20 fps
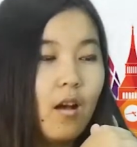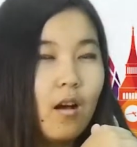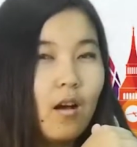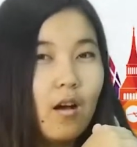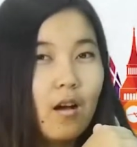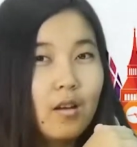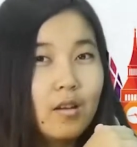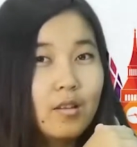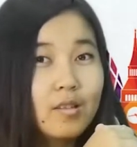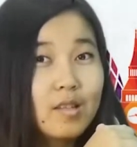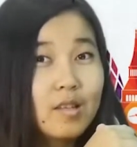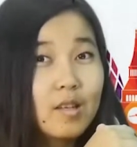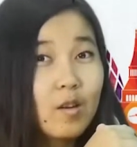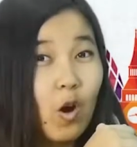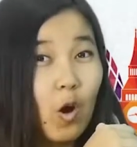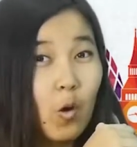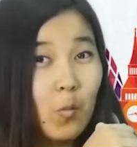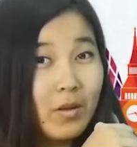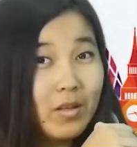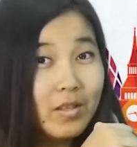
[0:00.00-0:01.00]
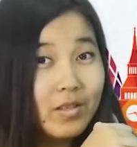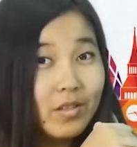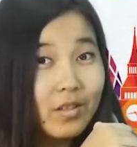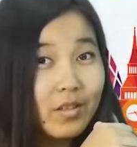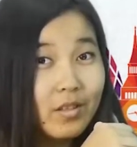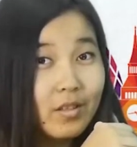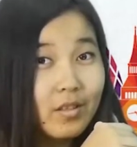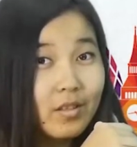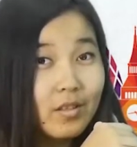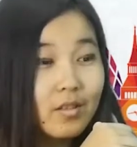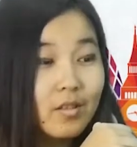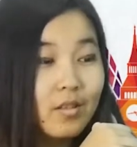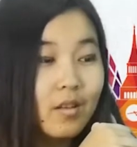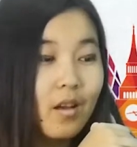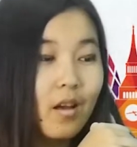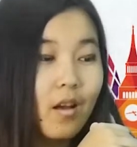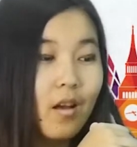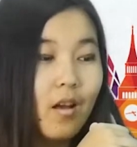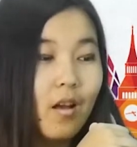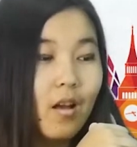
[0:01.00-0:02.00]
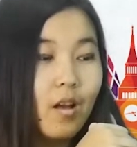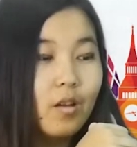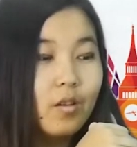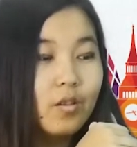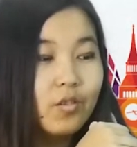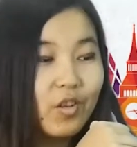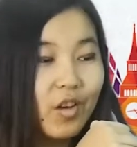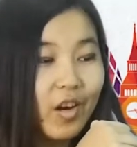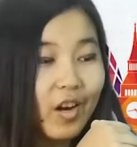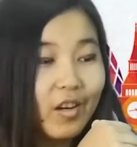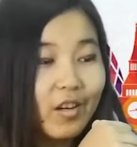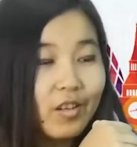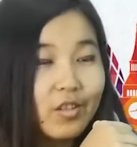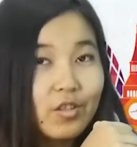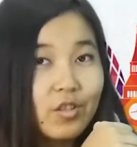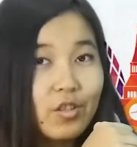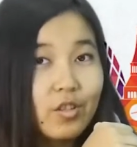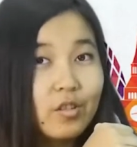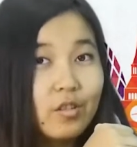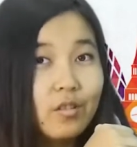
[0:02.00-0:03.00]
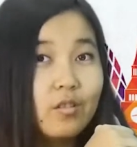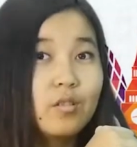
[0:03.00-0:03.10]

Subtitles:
The commander's charge into